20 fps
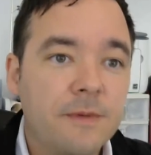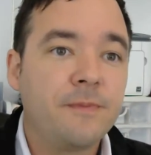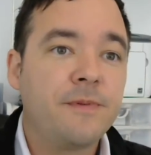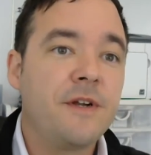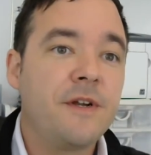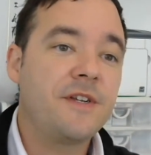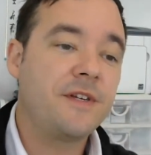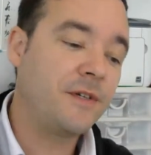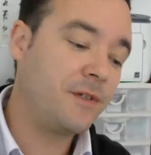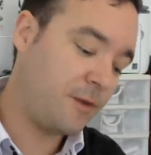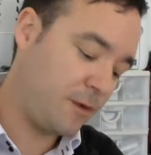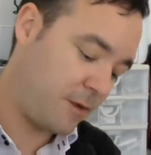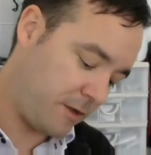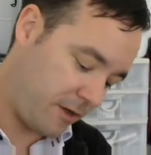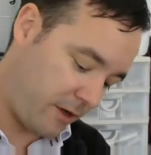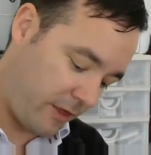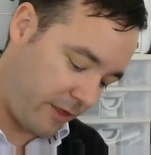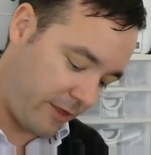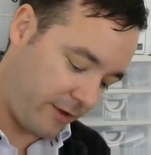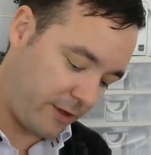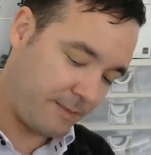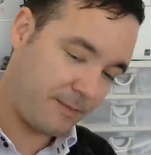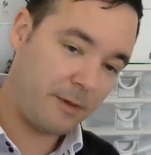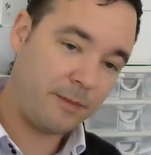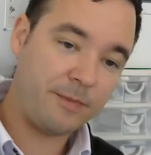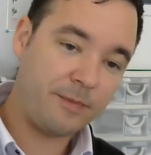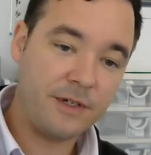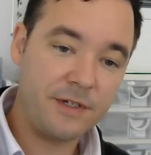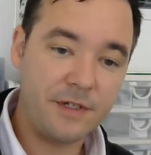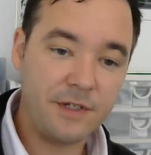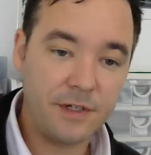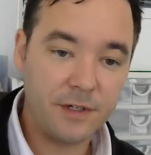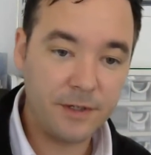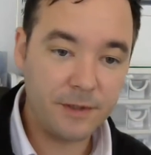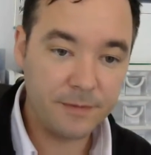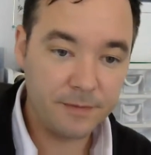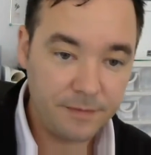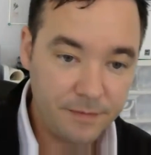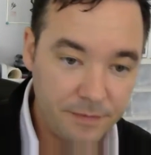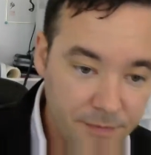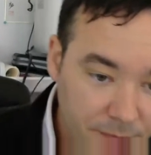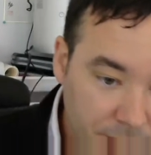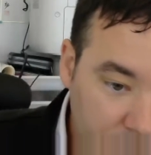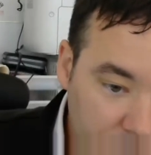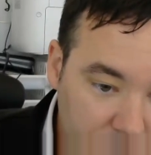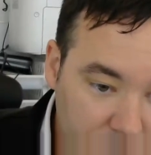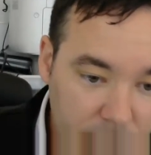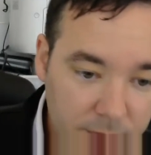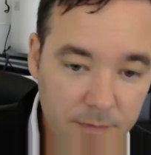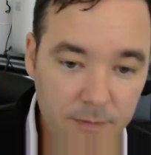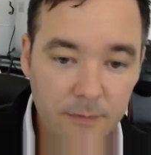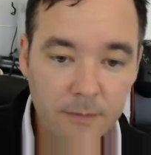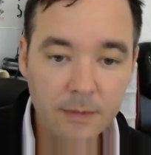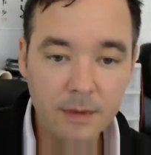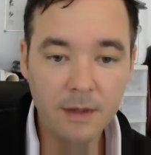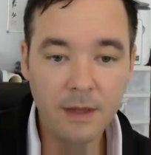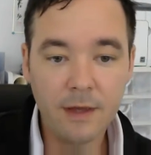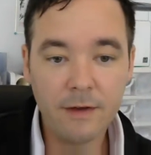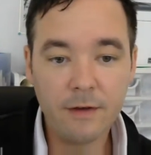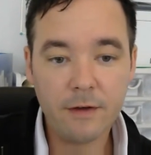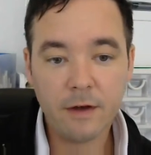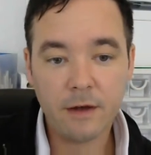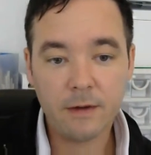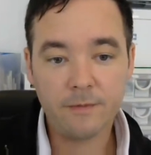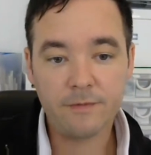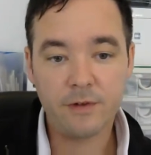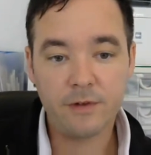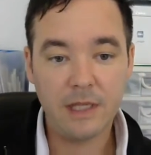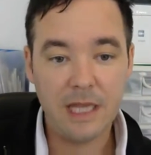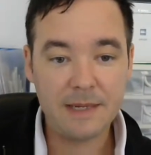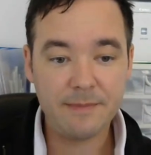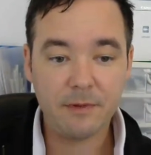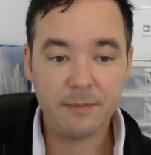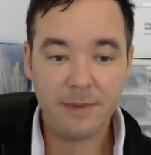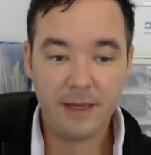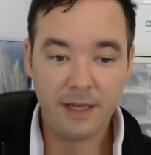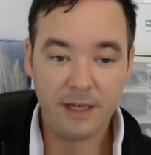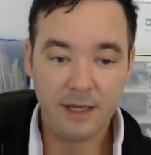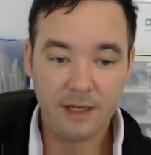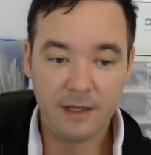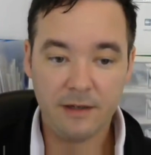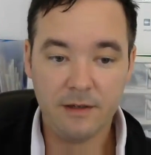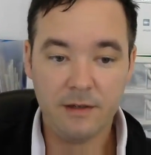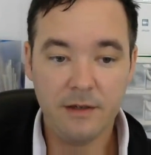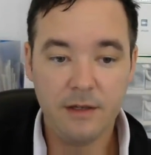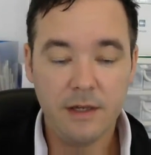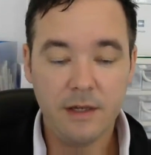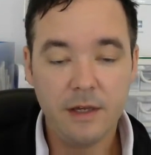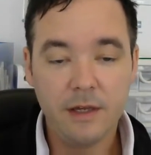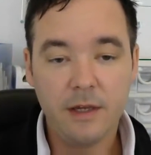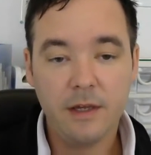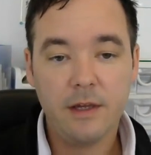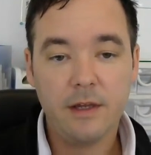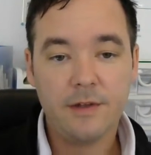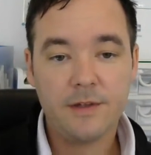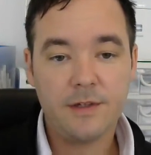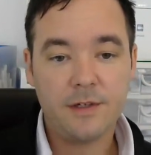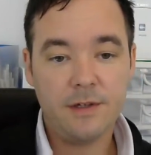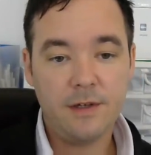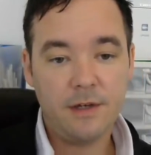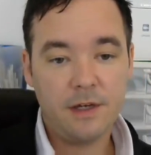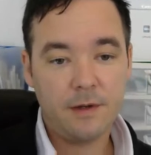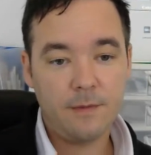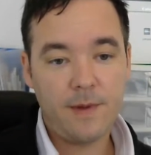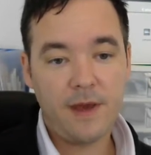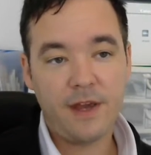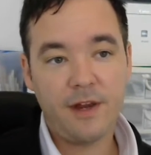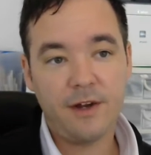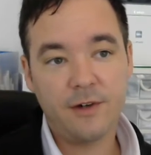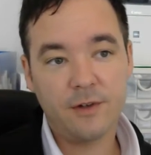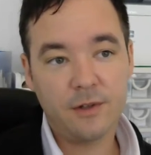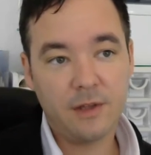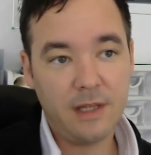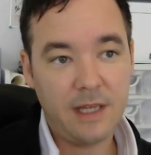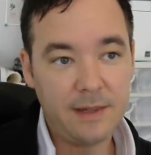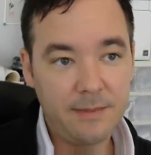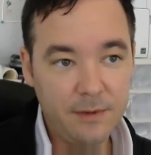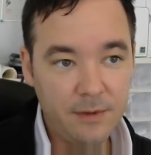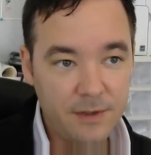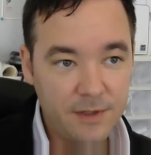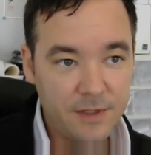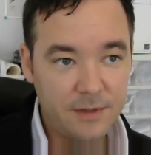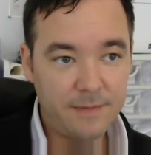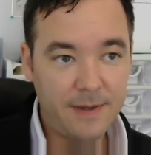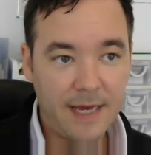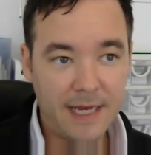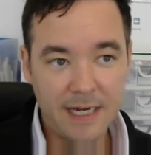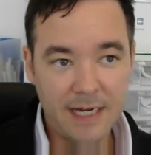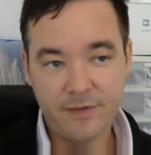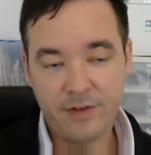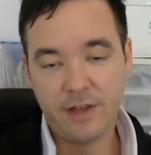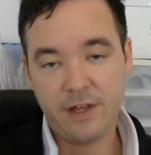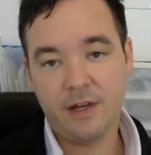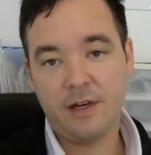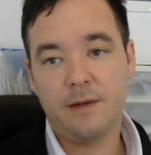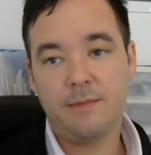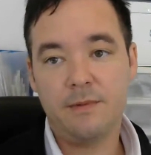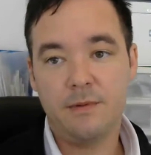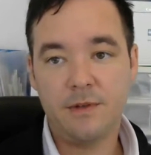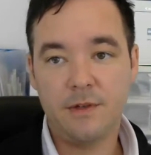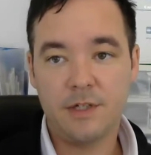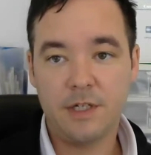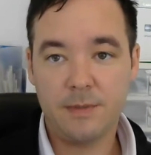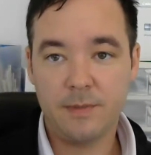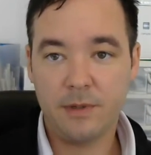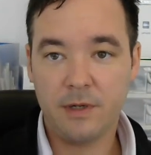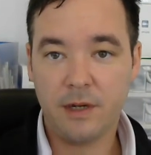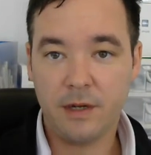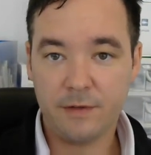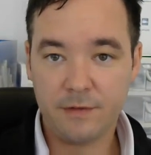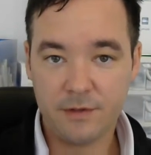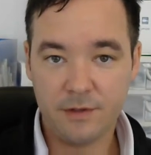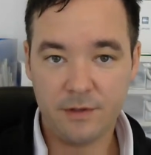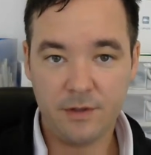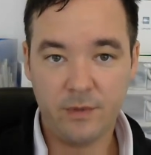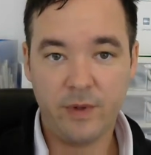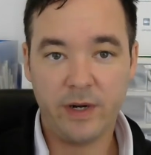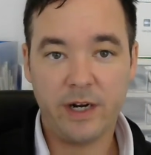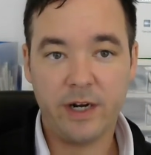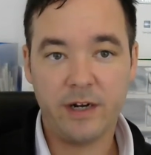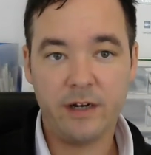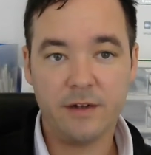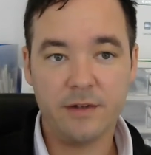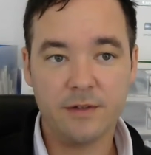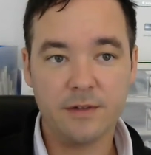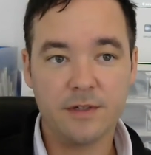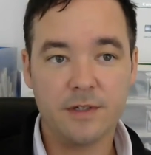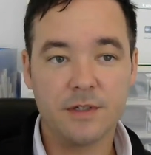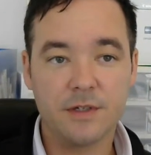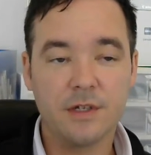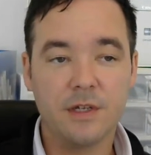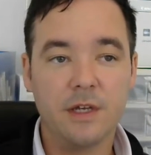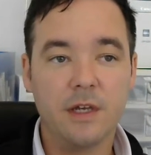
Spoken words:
printer or a thermal printer for label making, so you can make your own labels and pack everything up and ship it off to the warehouse.